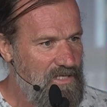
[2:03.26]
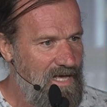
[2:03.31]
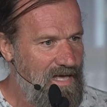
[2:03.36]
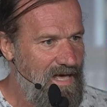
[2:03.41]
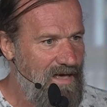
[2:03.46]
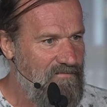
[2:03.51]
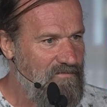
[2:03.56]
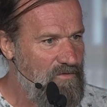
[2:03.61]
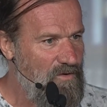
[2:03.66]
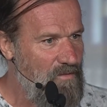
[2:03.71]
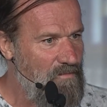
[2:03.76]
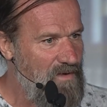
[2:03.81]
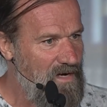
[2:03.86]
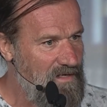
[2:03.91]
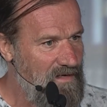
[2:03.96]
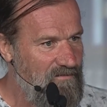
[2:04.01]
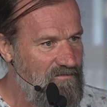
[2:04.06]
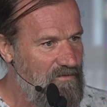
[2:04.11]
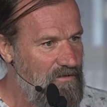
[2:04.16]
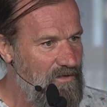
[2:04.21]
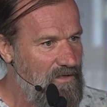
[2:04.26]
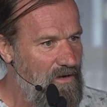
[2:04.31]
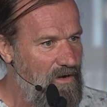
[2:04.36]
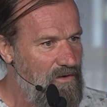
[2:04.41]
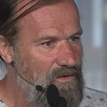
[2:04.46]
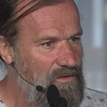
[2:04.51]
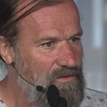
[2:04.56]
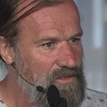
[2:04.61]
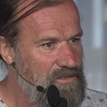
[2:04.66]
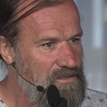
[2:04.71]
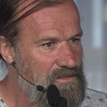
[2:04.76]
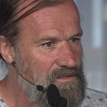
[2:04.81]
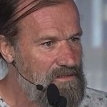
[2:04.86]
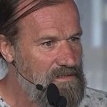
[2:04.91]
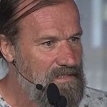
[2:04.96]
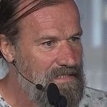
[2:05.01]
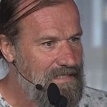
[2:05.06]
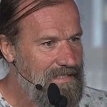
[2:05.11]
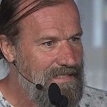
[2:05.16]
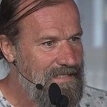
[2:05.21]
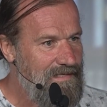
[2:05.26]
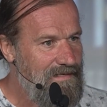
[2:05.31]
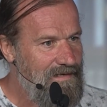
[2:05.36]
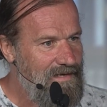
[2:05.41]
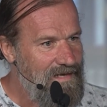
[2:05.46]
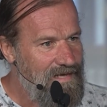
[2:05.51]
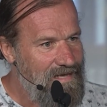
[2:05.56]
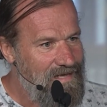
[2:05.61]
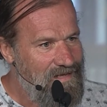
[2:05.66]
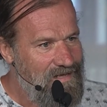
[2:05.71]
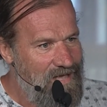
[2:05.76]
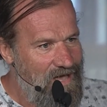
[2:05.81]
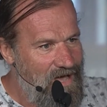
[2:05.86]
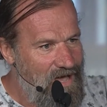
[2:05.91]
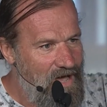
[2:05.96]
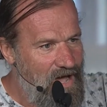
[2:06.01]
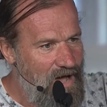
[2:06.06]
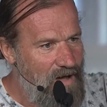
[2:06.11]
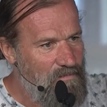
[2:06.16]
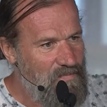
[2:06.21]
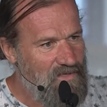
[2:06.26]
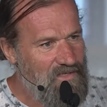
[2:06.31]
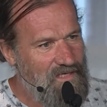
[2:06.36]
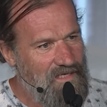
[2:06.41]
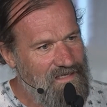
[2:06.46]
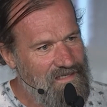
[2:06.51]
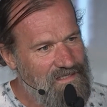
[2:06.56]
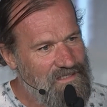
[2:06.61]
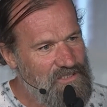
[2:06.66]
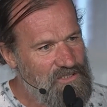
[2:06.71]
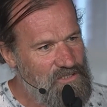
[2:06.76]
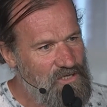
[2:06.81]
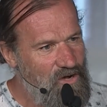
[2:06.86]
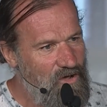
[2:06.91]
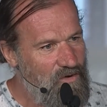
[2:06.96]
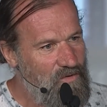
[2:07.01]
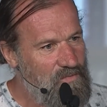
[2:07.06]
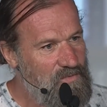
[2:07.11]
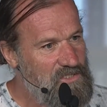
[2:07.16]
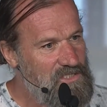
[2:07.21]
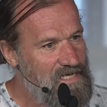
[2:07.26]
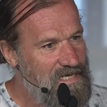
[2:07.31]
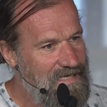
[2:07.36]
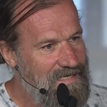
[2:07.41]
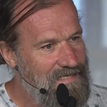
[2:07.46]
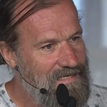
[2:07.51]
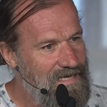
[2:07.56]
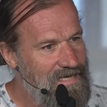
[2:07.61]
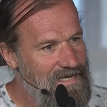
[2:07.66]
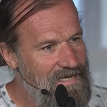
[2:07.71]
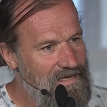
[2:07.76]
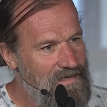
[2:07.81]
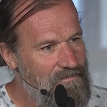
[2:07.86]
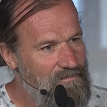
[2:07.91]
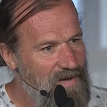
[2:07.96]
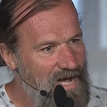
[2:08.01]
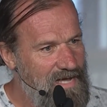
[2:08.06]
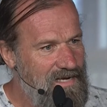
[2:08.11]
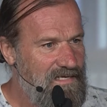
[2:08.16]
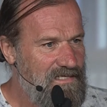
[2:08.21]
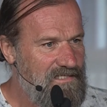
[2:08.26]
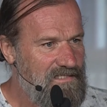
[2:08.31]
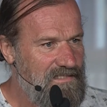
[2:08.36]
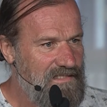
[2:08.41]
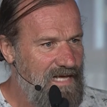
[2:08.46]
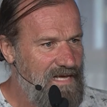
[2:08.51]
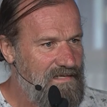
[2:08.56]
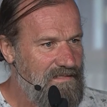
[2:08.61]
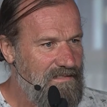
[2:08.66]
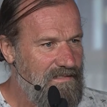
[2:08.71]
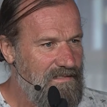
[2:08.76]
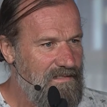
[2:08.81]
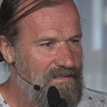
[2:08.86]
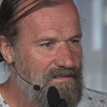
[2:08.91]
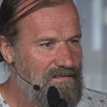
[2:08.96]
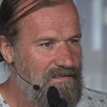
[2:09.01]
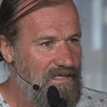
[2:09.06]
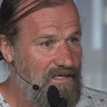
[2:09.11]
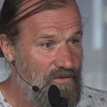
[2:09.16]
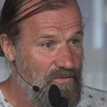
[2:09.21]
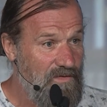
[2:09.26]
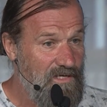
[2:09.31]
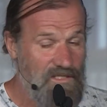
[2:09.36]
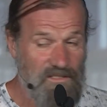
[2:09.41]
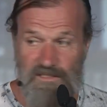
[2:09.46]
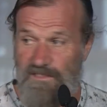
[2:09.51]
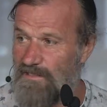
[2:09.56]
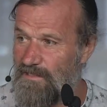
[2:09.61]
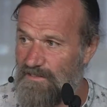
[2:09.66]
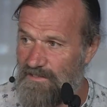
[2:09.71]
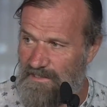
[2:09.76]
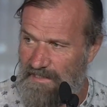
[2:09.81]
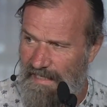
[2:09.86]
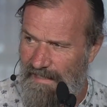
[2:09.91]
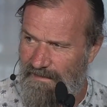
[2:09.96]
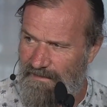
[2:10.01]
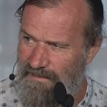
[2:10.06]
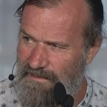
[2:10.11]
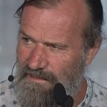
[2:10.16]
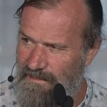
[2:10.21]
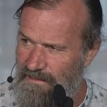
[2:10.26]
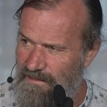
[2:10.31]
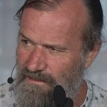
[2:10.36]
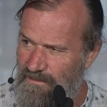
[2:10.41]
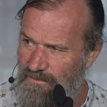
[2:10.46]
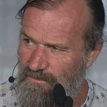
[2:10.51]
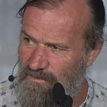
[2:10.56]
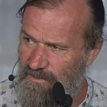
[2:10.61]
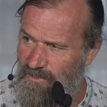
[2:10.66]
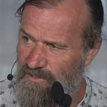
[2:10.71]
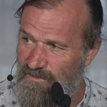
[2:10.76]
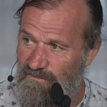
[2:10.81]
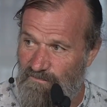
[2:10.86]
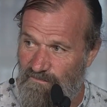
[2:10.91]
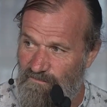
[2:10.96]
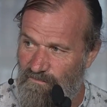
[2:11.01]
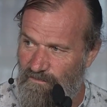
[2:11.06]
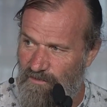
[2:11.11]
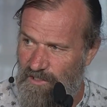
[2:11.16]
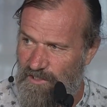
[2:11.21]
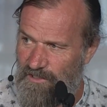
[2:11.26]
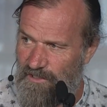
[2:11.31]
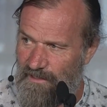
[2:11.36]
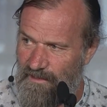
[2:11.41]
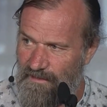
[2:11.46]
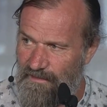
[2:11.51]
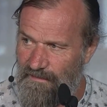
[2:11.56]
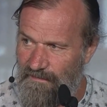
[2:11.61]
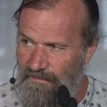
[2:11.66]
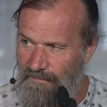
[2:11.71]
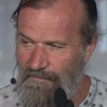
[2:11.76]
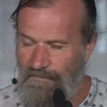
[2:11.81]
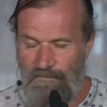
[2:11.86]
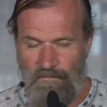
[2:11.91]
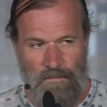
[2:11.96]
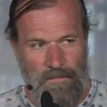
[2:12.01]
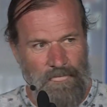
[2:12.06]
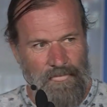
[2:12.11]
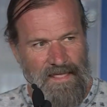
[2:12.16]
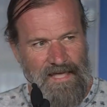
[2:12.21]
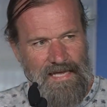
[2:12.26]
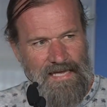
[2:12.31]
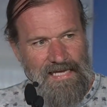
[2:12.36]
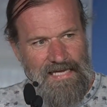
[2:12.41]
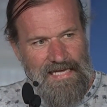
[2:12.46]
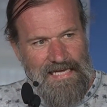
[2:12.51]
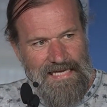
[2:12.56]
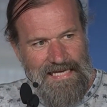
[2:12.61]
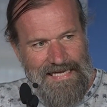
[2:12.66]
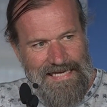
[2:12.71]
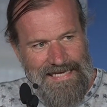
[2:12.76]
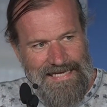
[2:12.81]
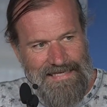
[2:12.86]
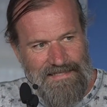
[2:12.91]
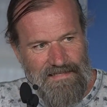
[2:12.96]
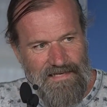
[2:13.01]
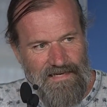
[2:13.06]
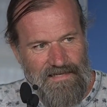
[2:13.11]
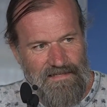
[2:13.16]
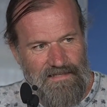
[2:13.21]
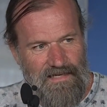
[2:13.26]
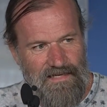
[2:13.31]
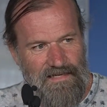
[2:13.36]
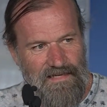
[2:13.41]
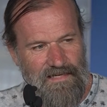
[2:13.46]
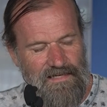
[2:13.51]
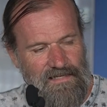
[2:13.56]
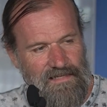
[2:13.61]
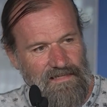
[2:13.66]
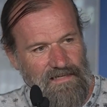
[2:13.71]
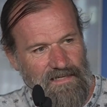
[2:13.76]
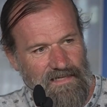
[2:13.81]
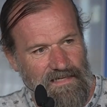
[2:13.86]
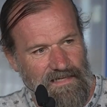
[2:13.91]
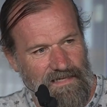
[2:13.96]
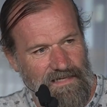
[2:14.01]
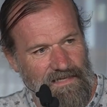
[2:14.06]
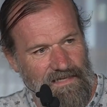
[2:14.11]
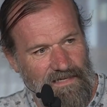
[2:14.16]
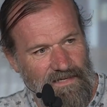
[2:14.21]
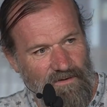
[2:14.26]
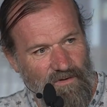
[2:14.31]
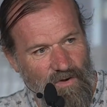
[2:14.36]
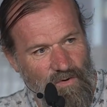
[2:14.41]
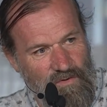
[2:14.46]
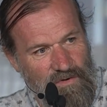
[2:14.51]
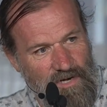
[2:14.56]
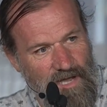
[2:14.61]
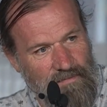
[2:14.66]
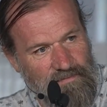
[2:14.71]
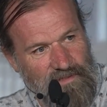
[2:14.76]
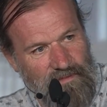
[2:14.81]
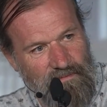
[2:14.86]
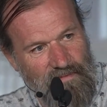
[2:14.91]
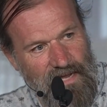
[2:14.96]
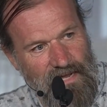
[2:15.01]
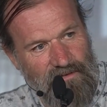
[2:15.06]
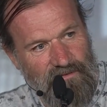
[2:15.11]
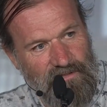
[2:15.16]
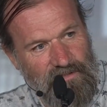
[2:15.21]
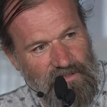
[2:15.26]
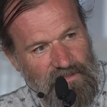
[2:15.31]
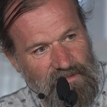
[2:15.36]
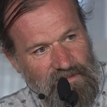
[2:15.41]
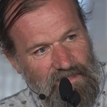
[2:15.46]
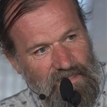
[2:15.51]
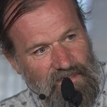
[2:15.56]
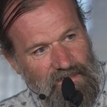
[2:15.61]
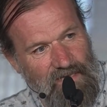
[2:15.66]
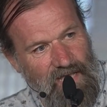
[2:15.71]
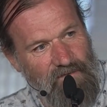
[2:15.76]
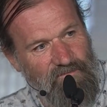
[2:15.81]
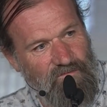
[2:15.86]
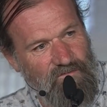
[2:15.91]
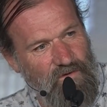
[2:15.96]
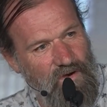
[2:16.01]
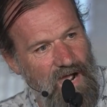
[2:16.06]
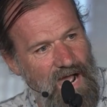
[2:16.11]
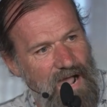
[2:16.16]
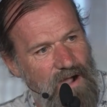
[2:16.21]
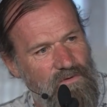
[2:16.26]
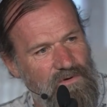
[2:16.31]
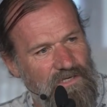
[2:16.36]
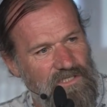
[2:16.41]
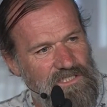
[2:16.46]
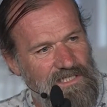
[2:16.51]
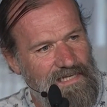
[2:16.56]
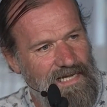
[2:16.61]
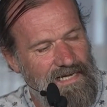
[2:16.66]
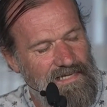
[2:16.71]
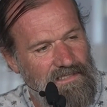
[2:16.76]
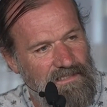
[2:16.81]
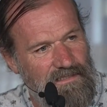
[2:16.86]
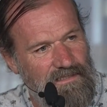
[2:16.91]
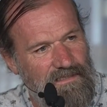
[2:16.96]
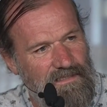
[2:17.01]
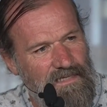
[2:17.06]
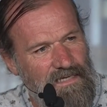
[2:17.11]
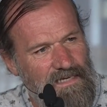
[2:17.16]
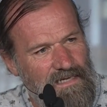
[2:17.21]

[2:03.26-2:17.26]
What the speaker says: they have no money for clothes. Up the slopes in the minus 10 degrees Celsius, which is freezing. And then going up the mountain and 4 hours later